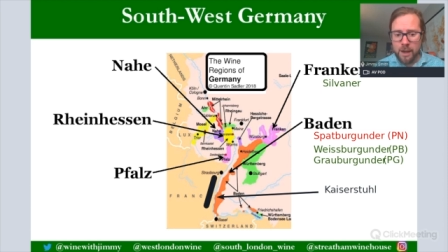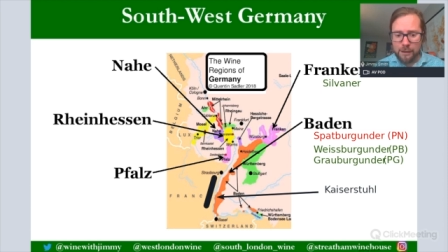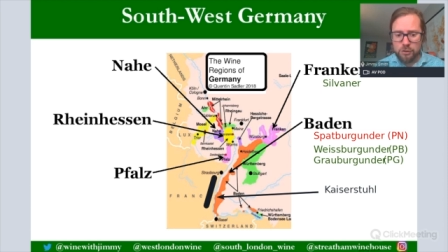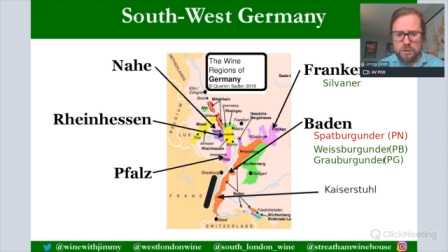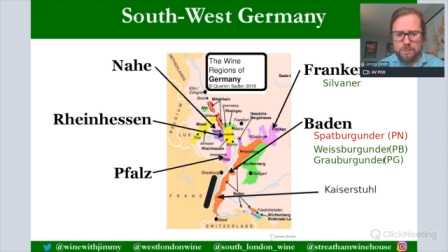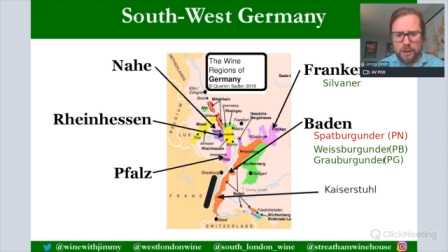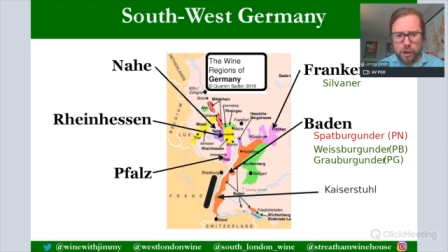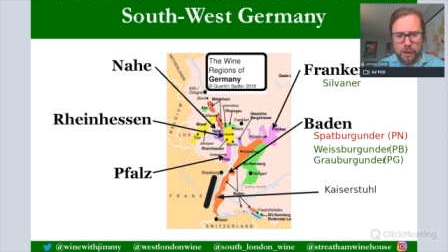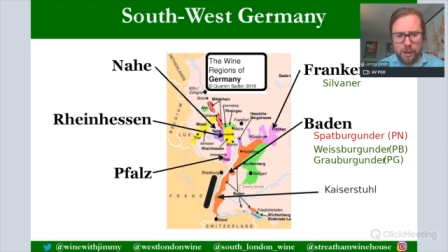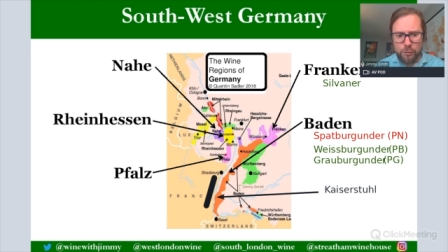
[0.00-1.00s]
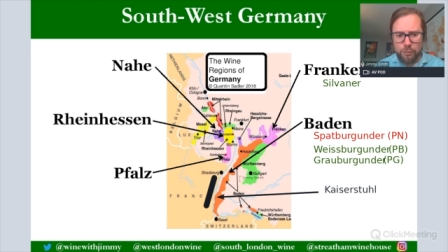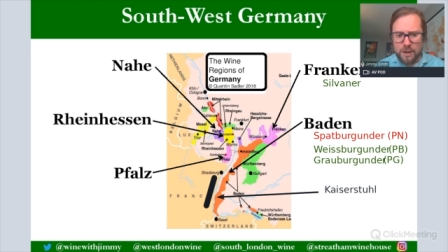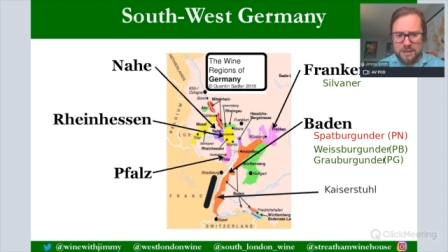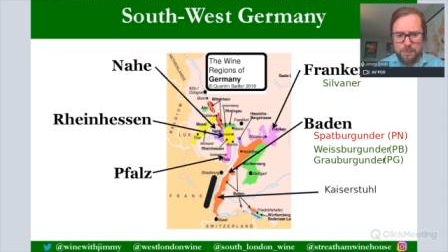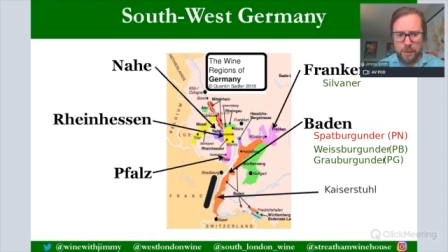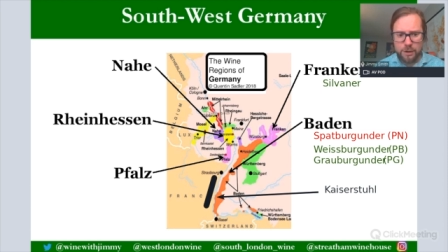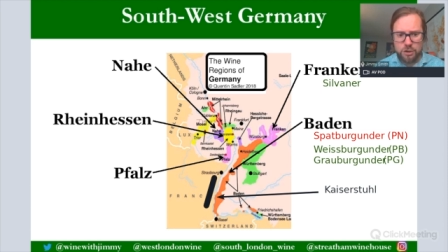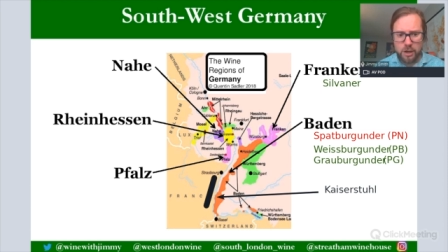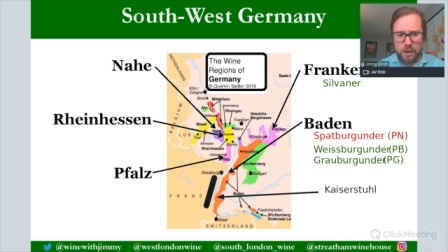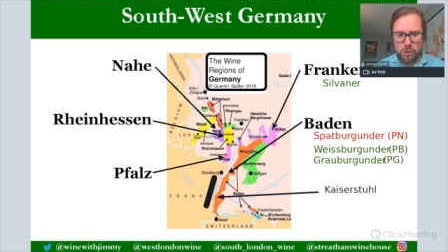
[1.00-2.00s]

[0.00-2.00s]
And just by looking at this picture here,